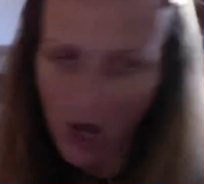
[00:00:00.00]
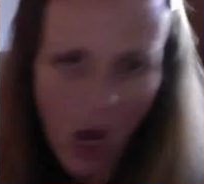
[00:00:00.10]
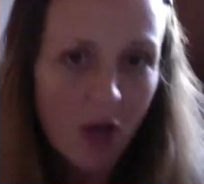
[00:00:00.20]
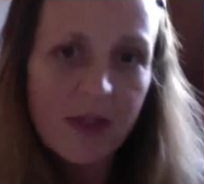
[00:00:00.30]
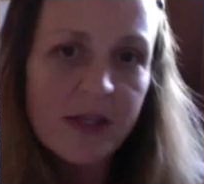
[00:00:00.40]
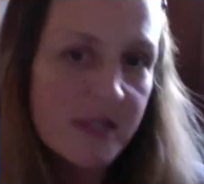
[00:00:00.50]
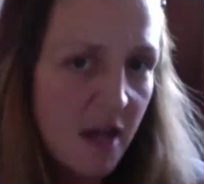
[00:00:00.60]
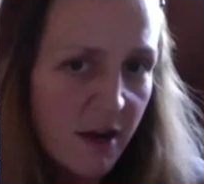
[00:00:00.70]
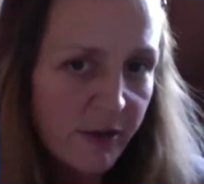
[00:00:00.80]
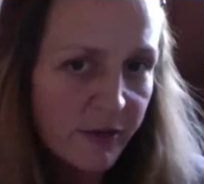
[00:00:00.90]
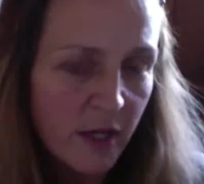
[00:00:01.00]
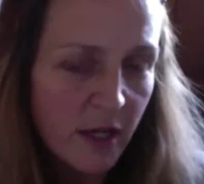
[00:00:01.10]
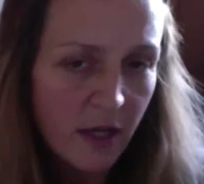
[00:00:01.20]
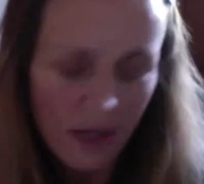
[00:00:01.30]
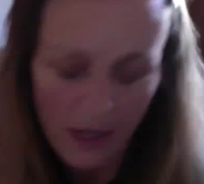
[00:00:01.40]
all this stuff.
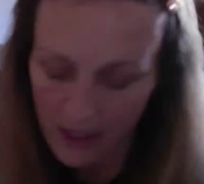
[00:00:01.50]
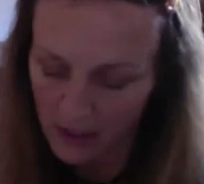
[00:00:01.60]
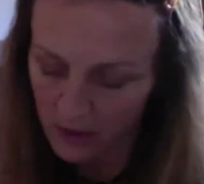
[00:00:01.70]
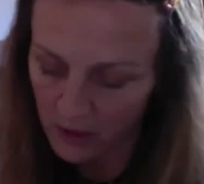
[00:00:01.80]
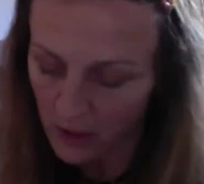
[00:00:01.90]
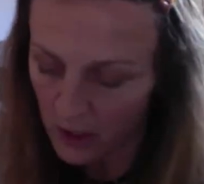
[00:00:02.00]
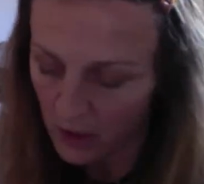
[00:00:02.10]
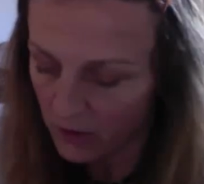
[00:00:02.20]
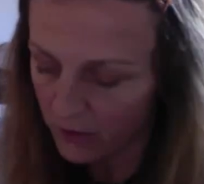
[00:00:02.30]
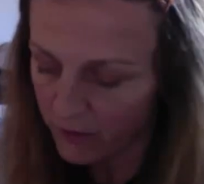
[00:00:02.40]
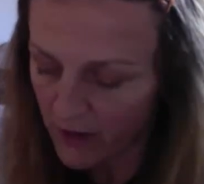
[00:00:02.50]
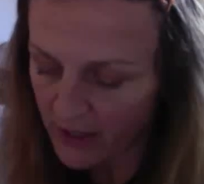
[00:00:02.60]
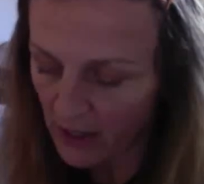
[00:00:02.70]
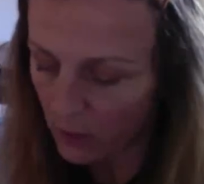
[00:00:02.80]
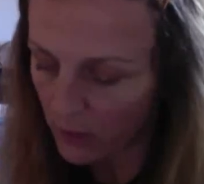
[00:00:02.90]
And you can
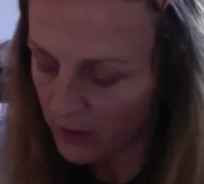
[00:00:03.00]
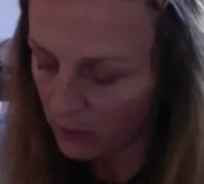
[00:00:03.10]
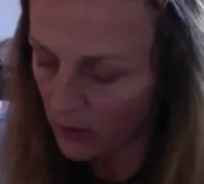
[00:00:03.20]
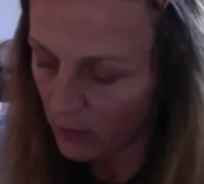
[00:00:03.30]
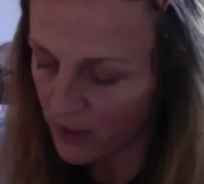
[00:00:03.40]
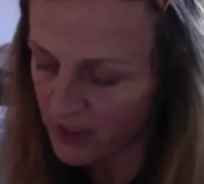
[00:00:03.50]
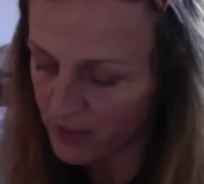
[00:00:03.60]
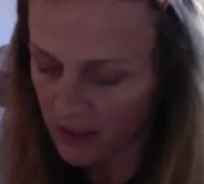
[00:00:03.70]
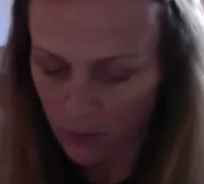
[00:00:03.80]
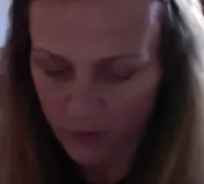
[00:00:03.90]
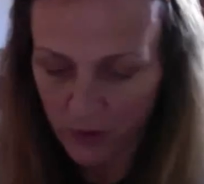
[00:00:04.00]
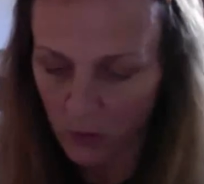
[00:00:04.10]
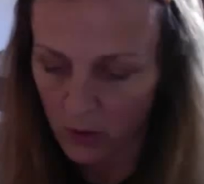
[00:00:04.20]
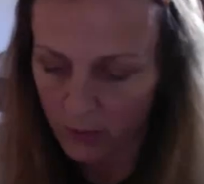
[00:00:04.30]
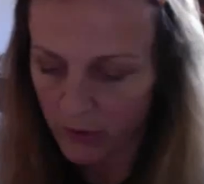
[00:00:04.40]
find out what works better with
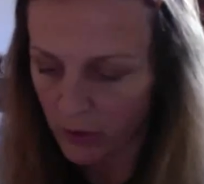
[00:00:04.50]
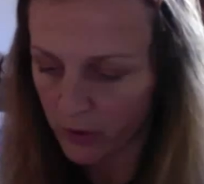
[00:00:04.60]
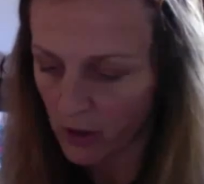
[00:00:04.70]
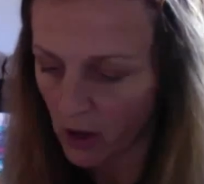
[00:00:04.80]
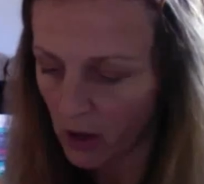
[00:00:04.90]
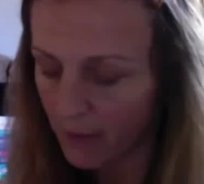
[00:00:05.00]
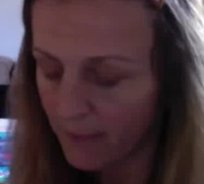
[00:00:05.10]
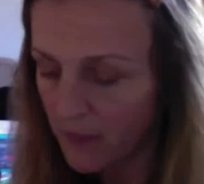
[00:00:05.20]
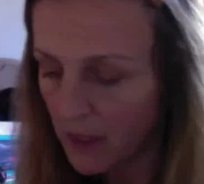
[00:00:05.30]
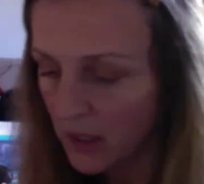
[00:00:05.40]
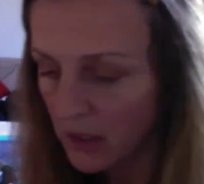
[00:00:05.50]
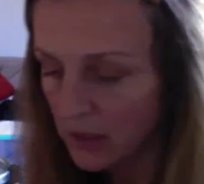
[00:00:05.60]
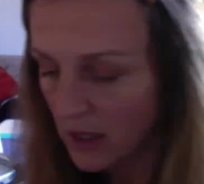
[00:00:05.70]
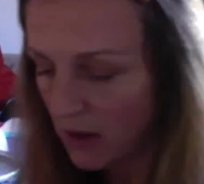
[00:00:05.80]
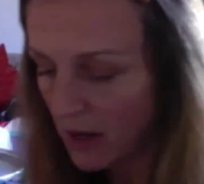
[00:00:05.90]
your protocol.
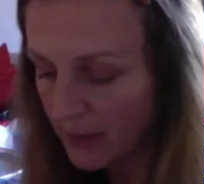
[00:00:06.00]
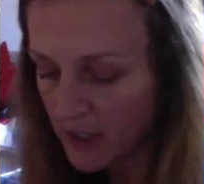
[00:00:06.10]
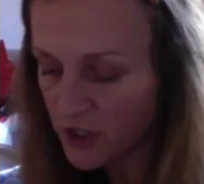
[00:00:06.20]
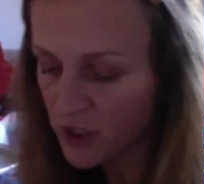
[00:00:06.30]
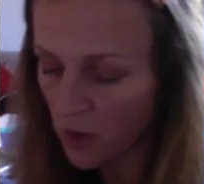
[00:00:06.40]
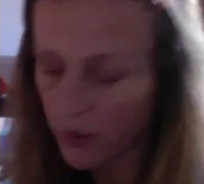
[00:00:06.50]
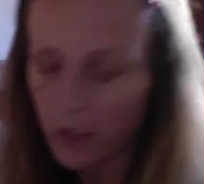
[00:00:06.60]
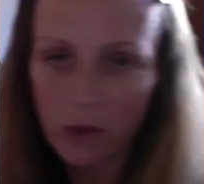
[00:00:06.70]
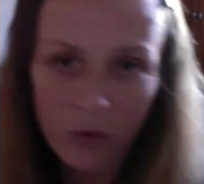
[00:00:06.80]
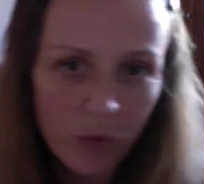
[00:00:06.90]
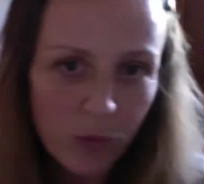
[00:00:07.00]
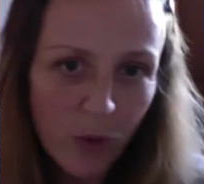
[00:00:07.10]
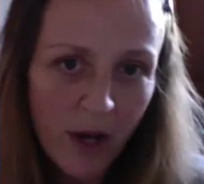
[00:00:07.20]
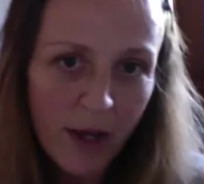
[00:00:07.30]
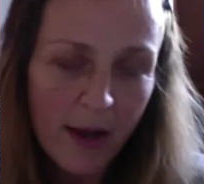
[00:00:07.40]
Now, I'm going to show you
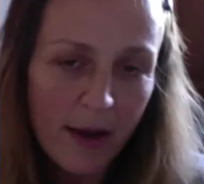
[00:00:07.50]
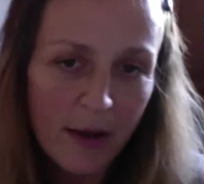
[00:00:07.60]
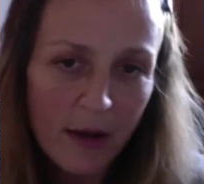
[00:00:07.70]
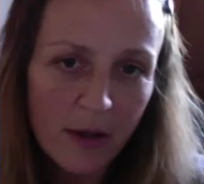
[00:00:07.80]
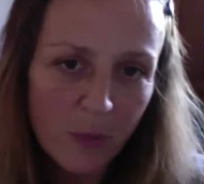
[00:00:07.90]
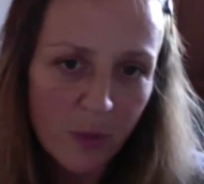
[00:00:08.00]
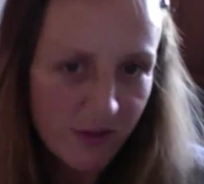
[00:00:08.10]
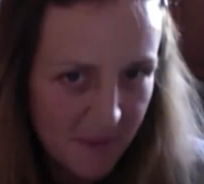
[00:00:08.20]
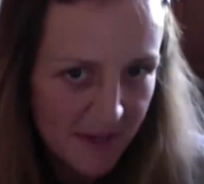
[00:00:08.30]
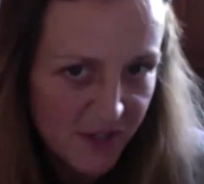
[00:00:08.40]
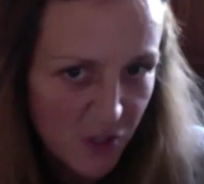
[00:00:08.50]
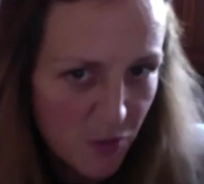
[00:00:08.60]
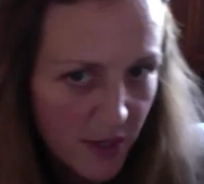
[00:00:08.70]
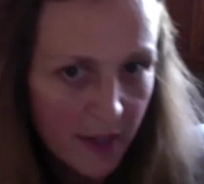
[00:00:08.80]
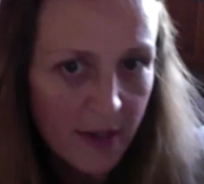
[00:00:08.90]
what we've been
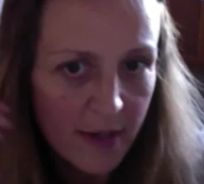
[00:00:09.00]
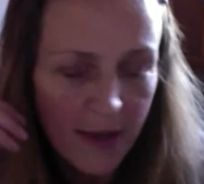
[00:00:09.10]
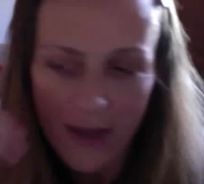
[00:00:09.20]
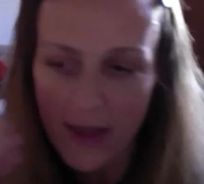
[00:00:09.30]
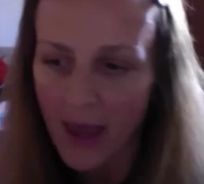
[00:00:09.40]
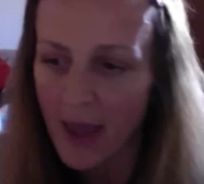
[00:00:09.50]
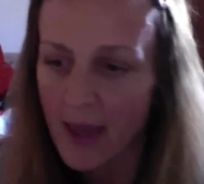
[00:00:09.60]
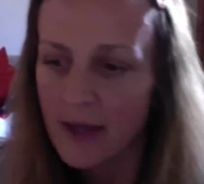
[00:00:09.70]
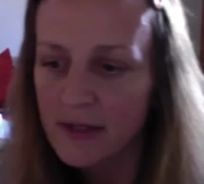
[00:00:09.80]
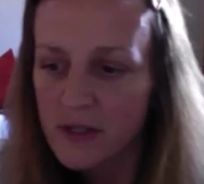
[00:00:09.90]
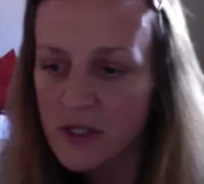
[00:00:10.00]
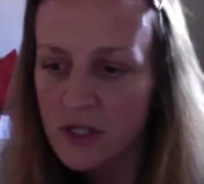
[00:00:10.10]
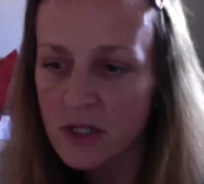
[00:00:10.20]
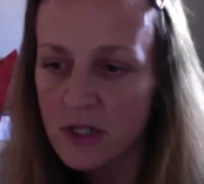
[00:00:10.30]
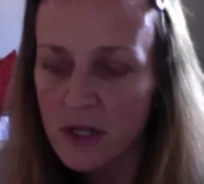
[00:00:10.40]
doing. And,
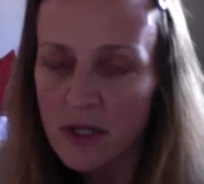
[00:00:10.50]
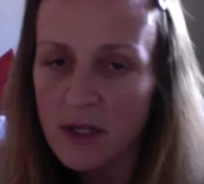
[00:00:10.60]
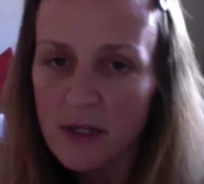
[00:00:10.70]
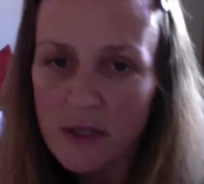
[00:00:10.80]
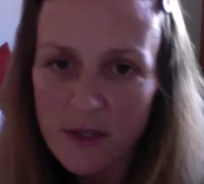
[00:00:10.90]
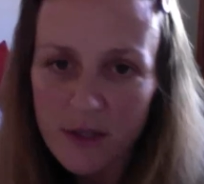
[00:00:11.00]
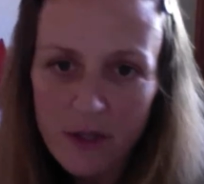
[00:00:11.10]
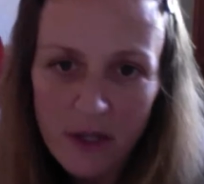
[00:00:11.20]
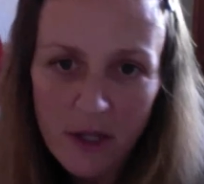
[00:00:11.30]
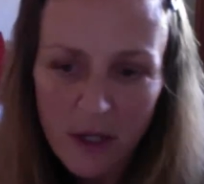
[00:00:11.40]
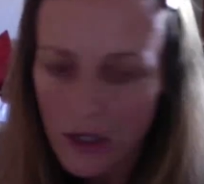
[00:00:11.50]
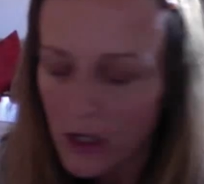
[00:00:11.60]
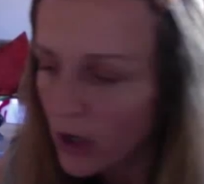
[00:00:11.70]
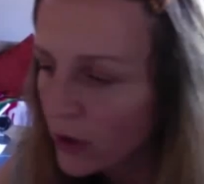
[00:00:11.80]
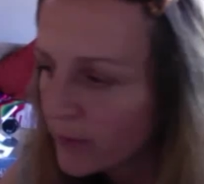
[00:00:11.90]
you
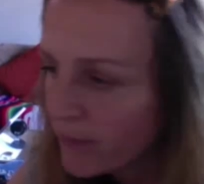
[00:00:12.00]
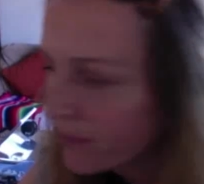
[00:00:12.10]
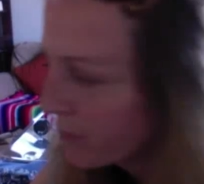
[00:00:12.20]
know,